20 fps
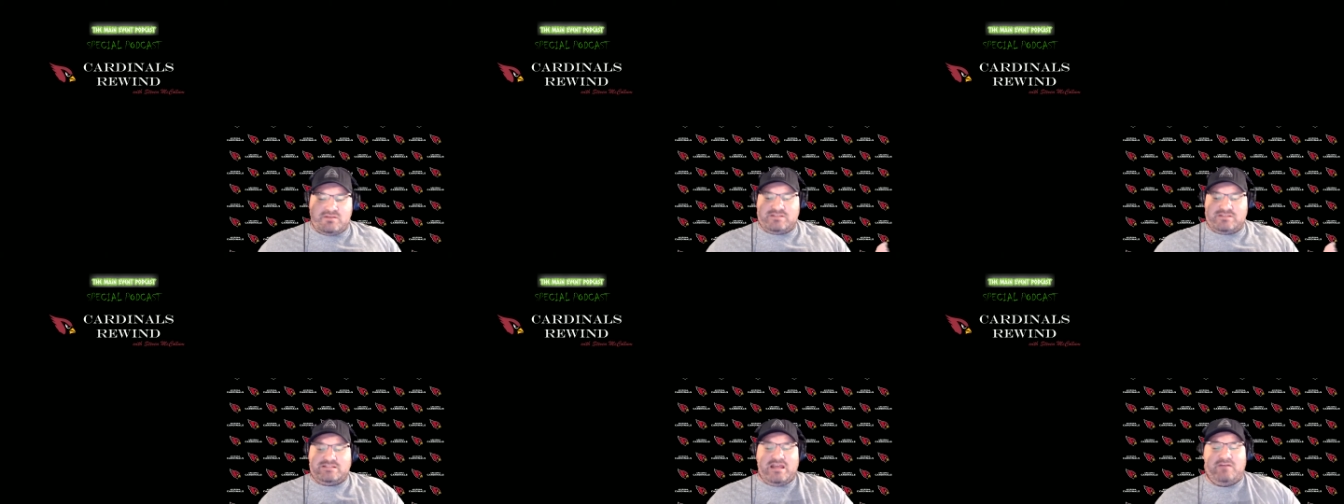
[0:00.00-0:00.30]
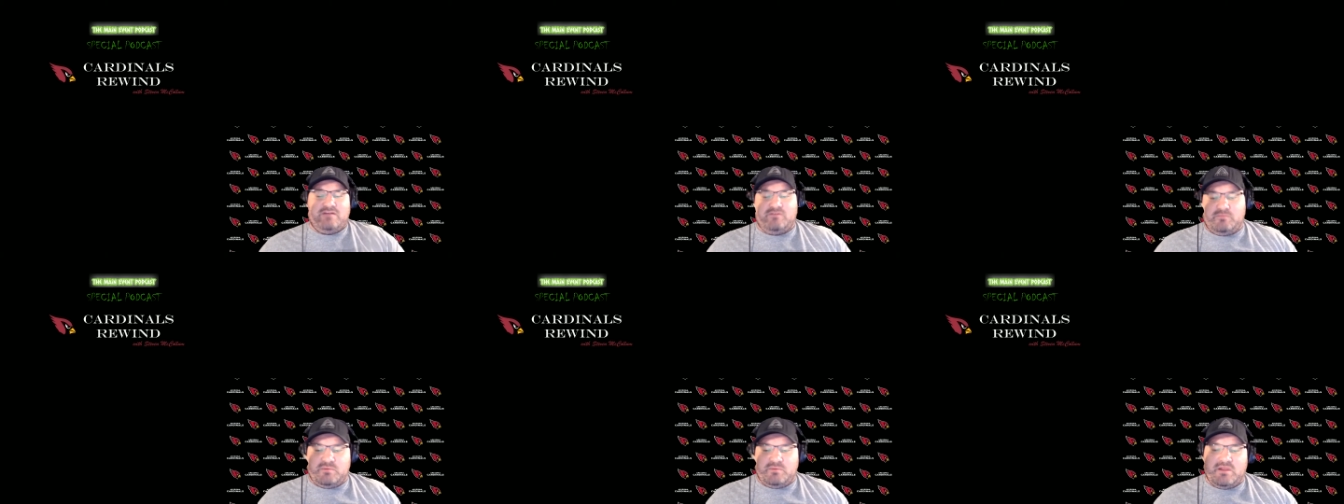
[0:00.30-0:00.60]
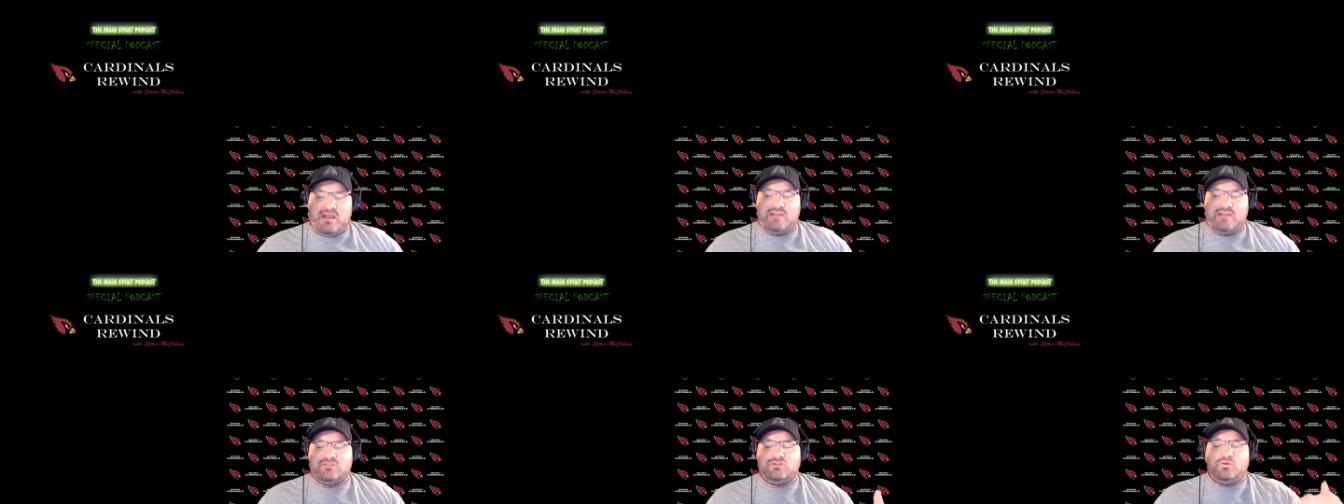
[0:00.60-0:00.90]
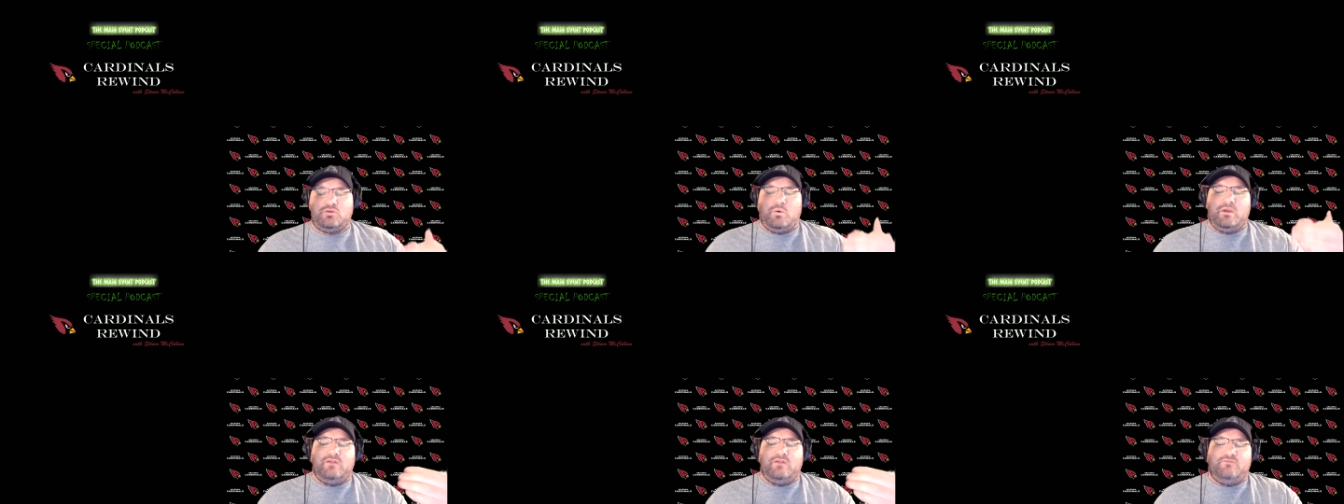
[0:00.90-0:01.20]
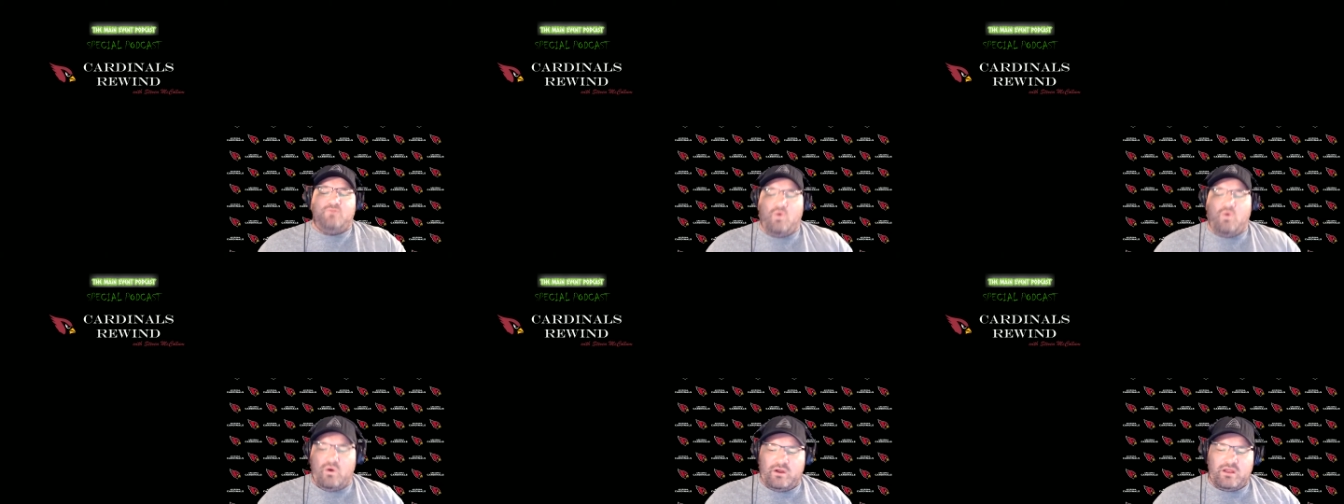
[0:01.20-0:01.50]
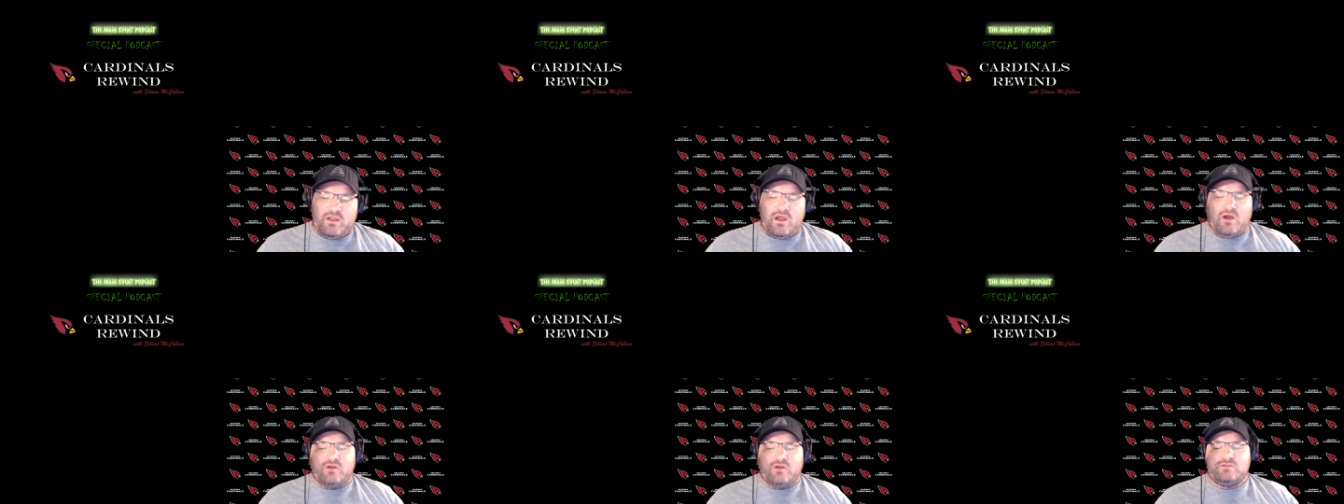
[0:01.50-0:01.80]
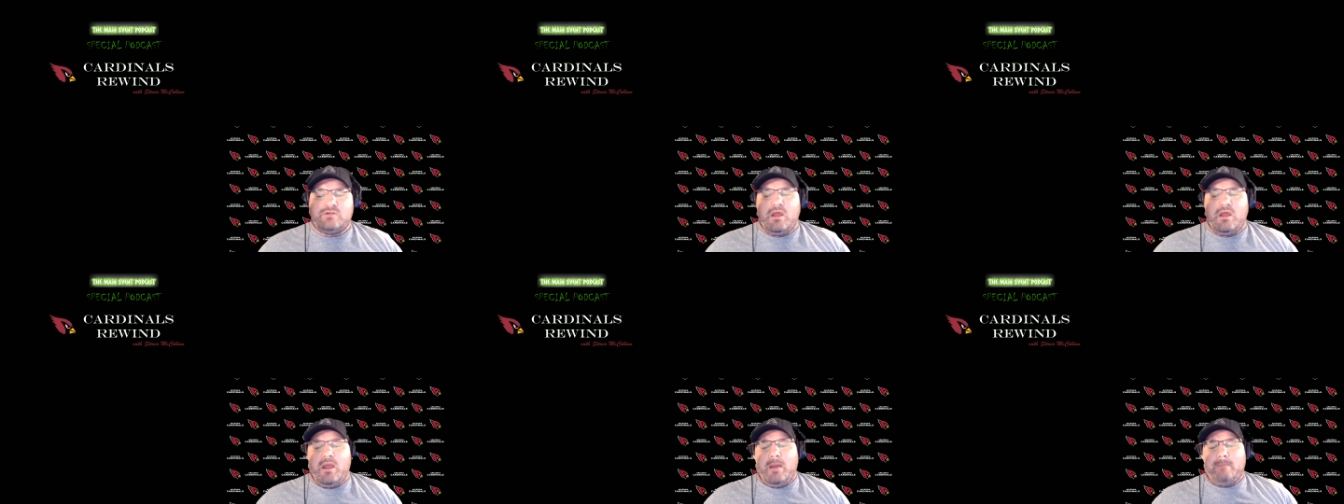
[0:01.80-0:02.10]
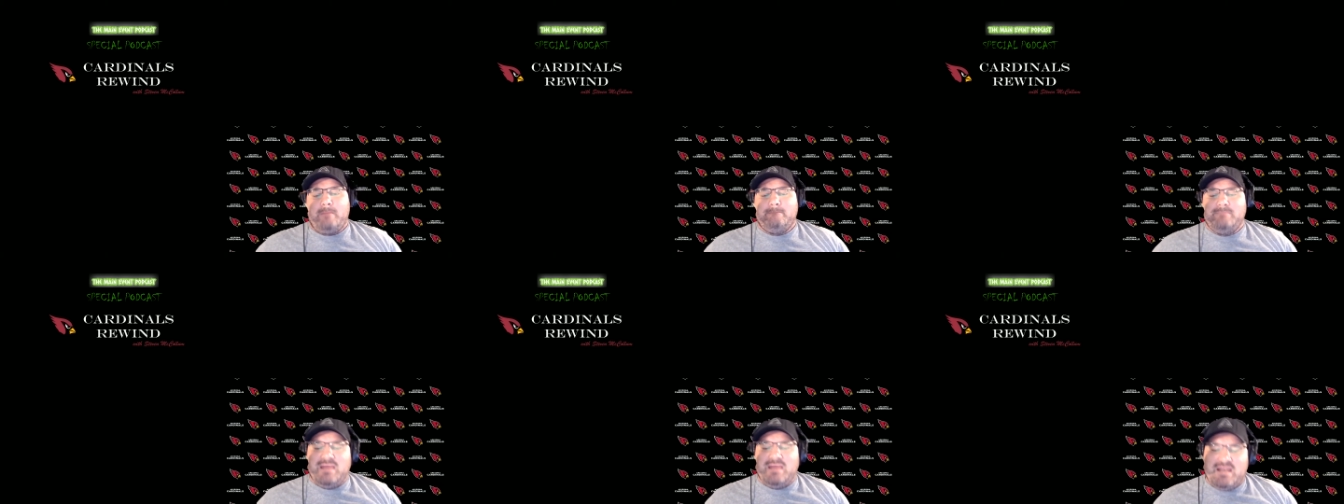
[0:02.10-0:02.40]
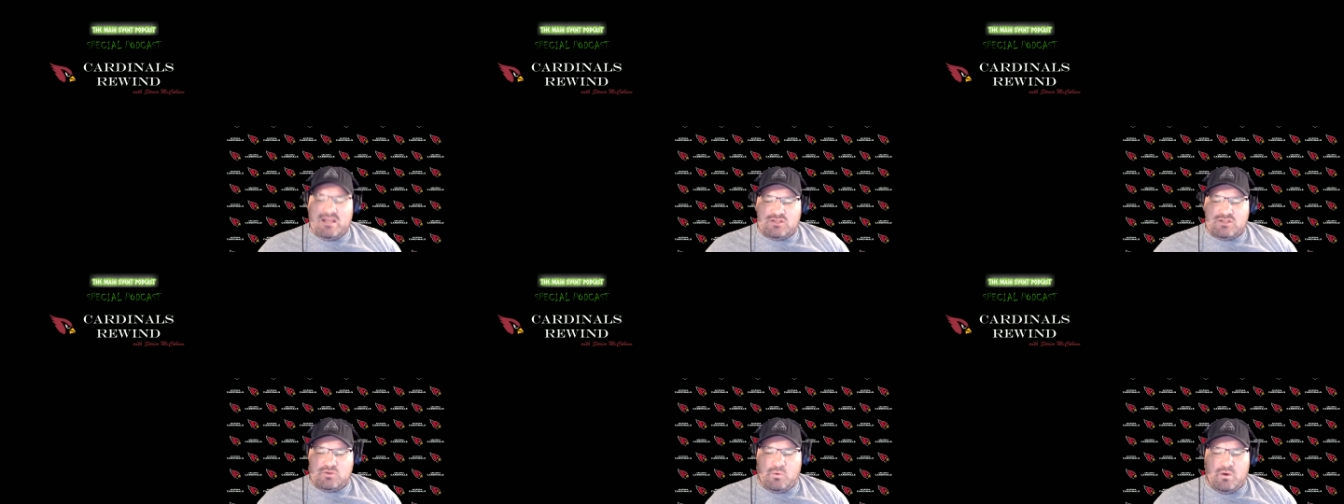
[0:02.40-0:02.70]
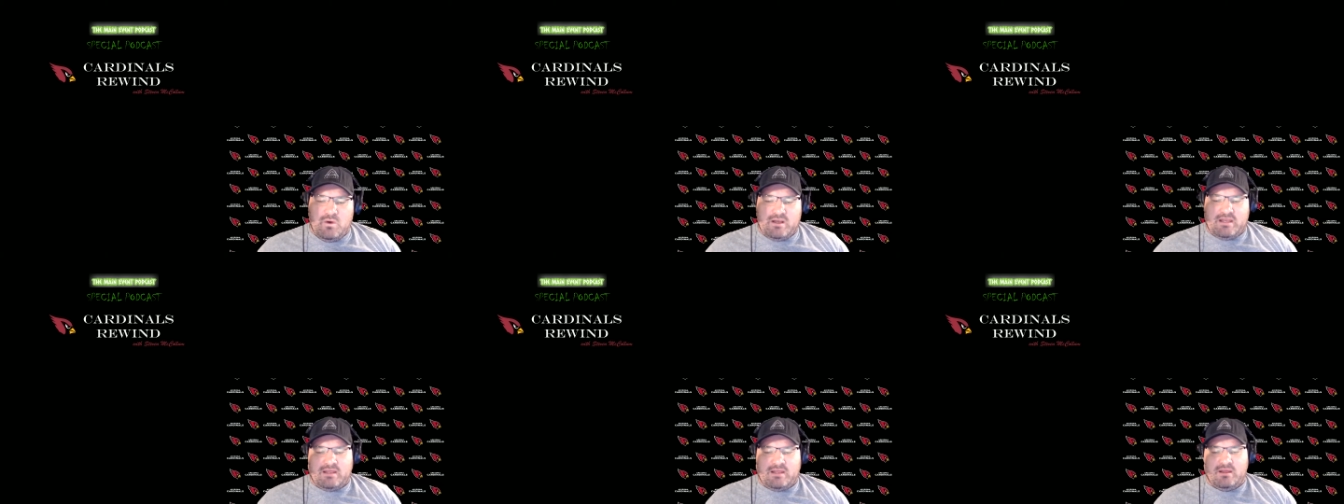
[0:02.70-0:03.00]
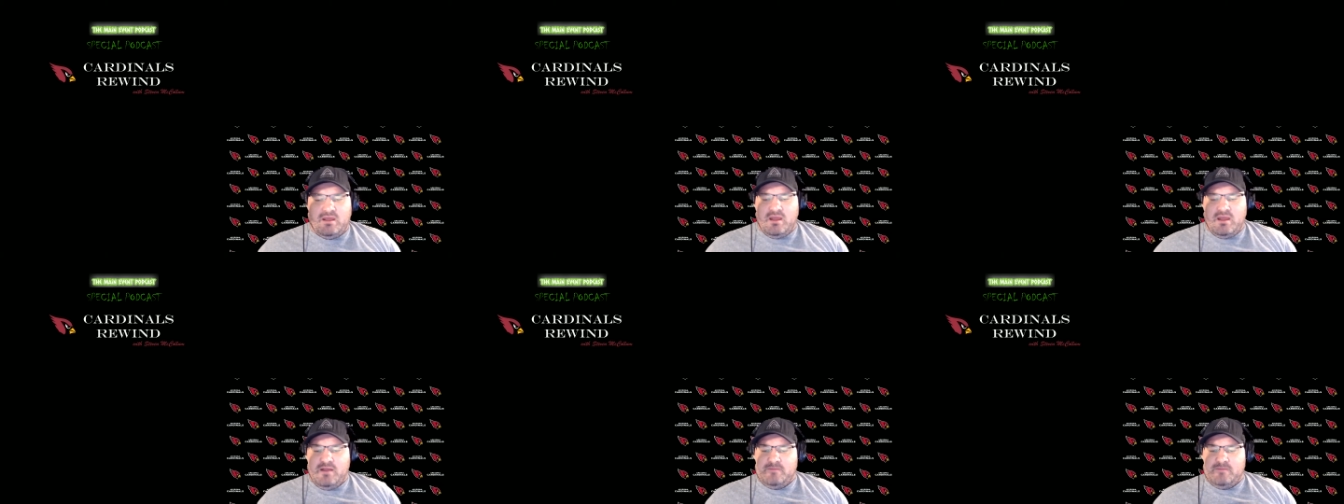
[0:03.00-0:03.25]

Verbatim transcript: Seven plays, twenty-four yards, minute twenty.